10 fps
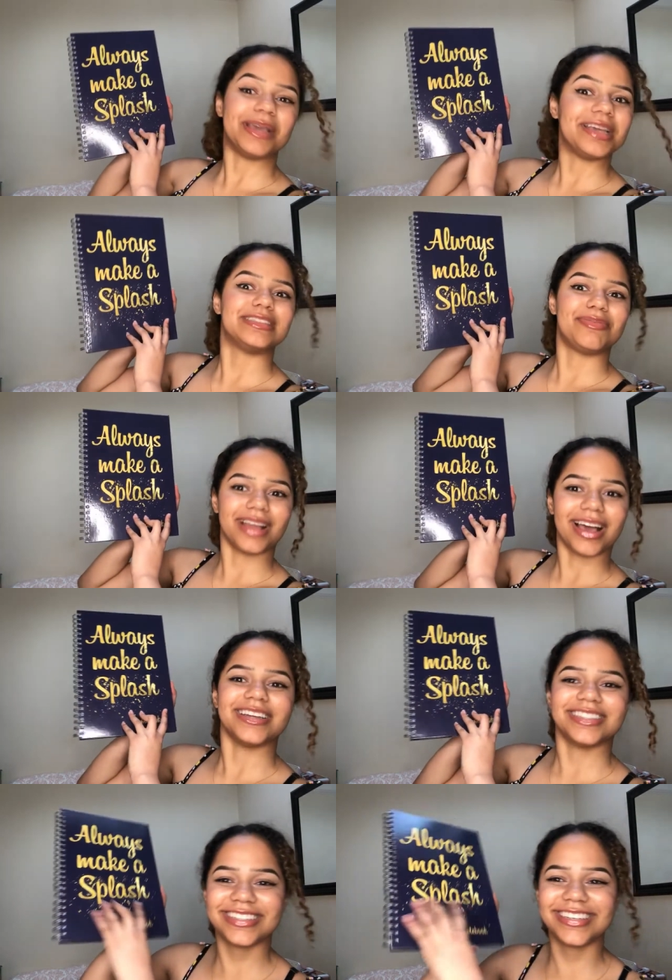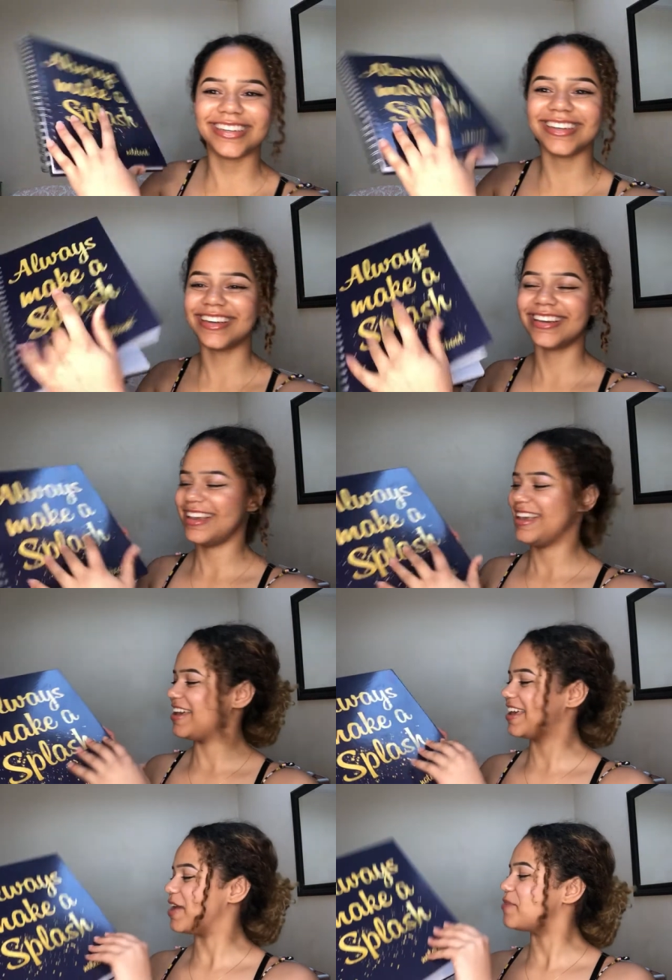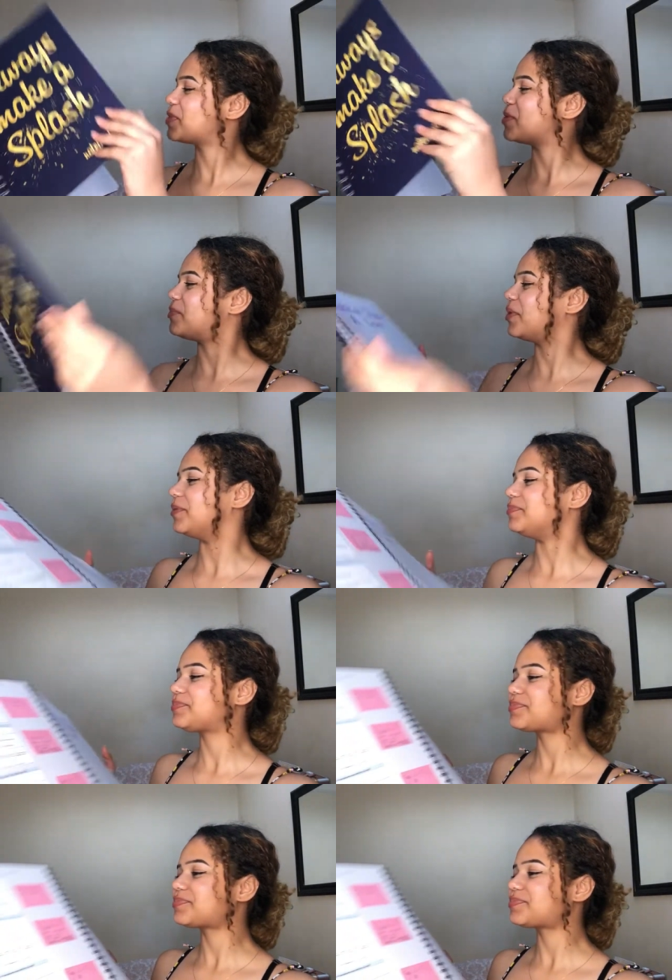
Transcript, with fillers: make us flash. Okay, but